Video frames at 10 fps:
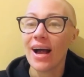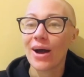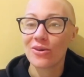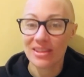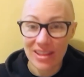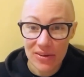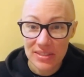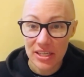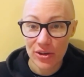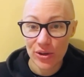I would love to
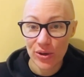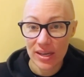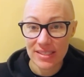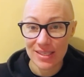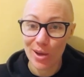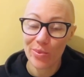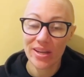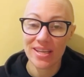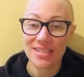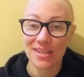hear your guys'
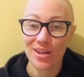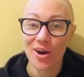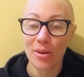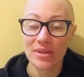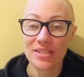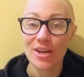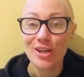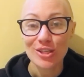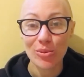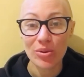opinions in the comments.
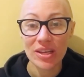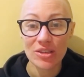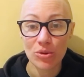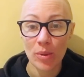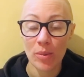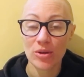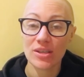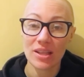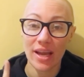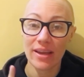So please remember
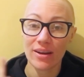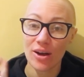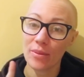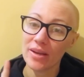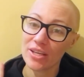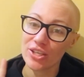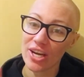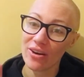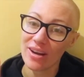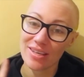to like, comment,
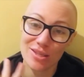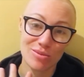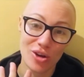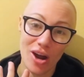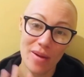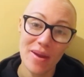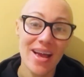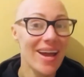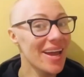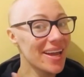share, and subscribe,
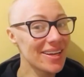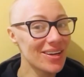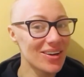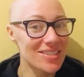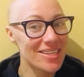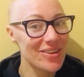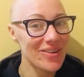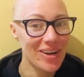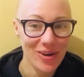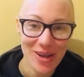and I'll see you
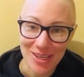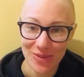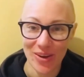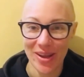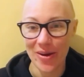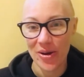in our next video.